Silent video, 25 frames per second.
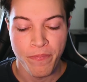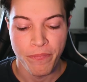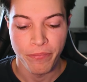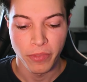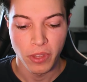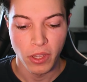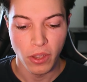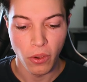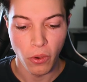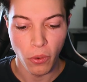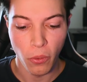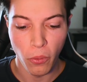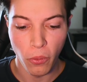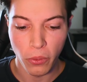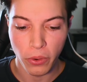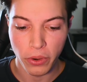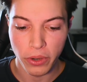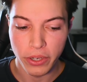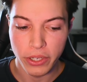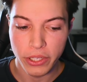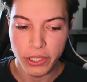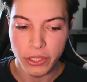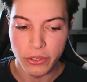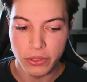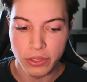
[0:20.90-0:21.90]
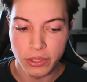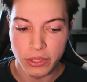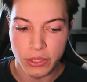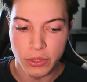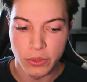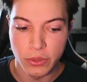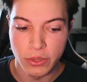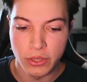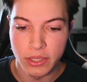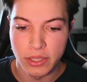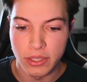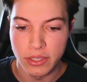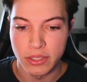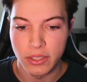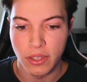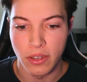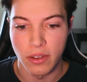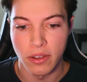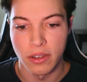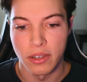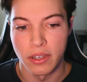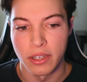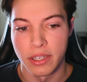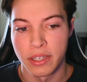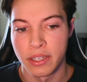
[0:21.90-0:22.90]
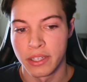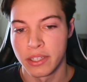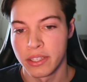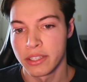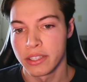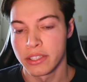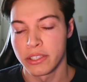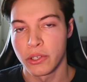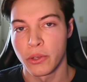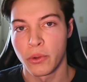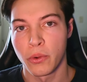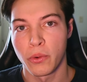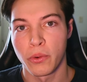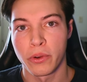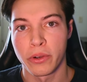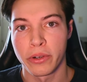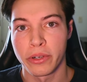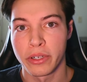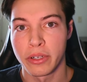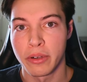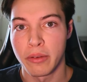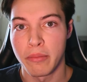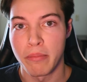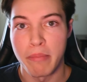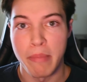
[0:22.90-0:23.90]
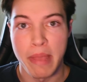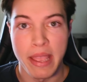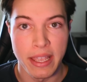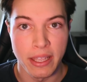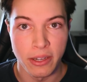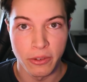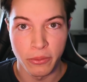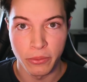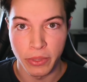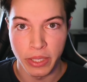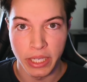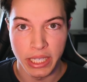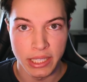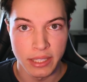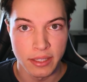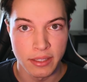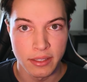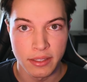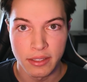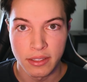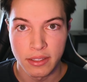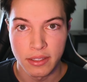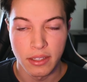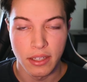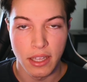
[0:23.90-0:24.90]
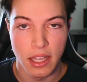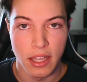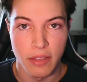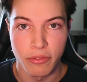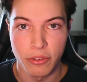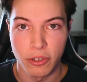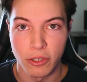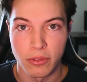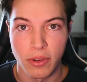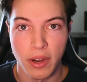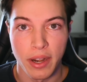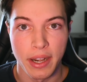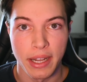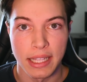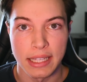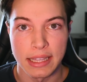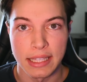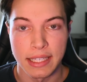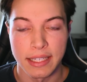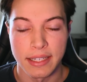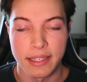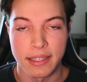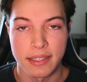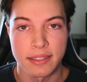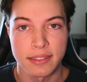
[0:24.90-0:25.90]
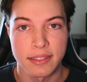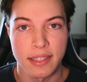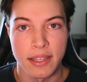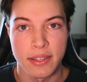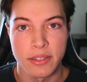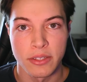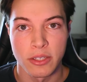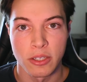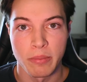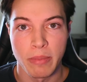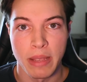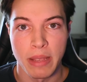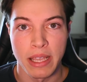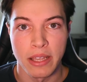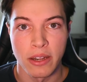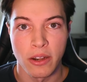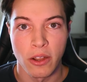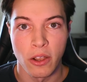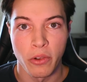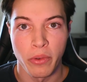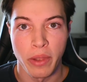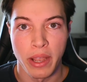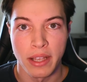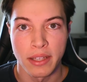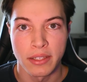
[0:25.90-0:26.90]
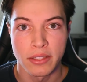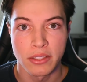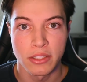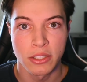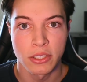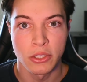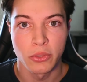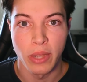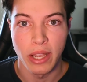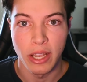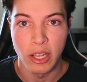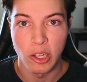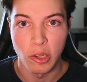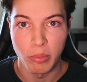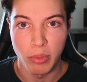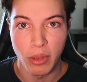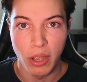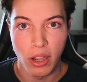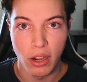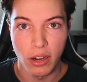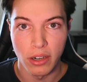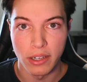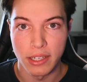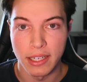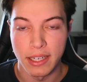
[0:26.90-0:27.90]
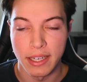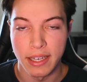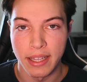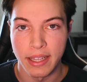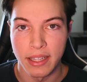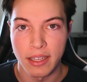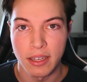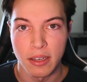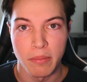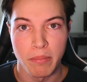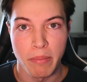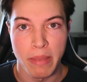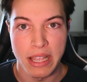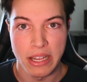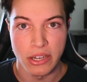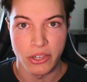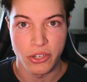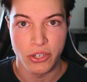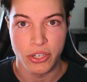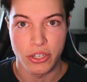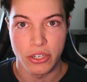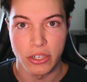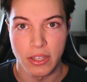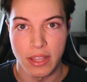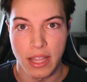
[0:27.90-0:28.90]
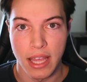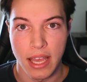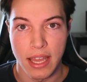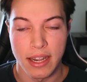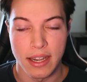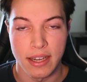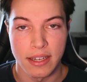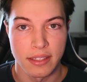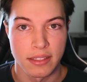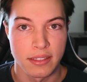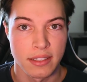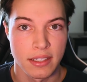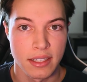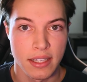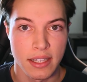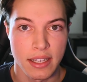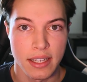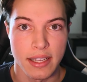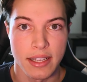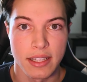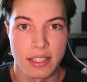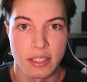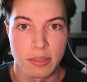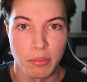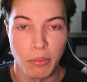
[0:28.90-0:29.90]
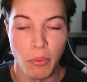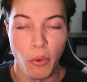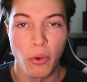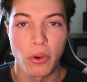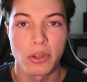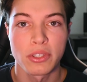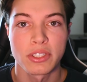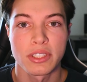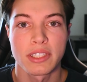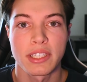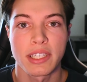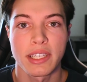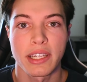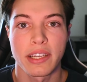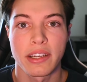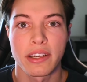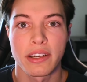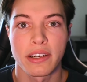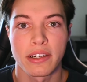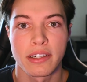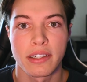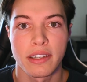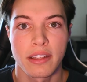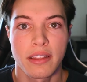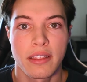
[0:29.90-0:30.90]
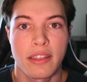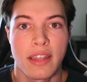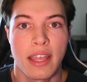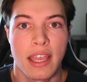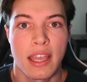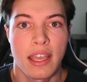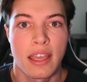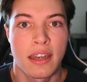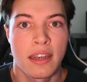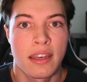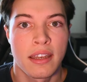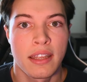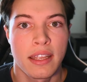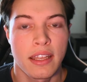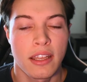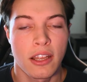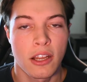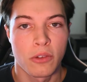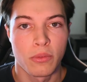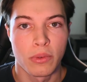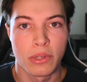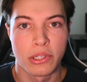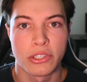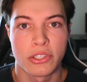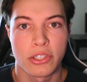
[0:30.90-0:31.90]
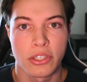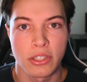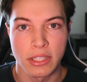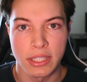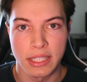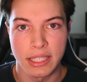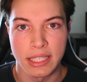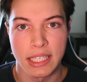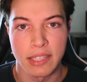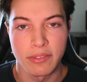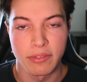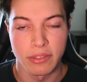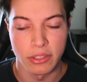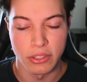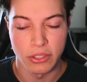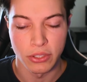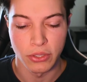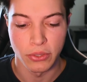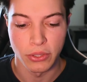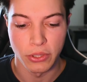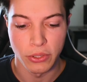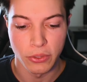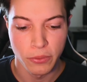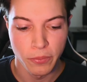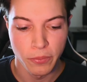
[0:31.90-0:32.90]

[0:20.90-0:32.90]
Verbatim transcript: or you can use this on your main rig if you're running Linux as your main O S to help harden it, make sure that it is more secure than originally given to you.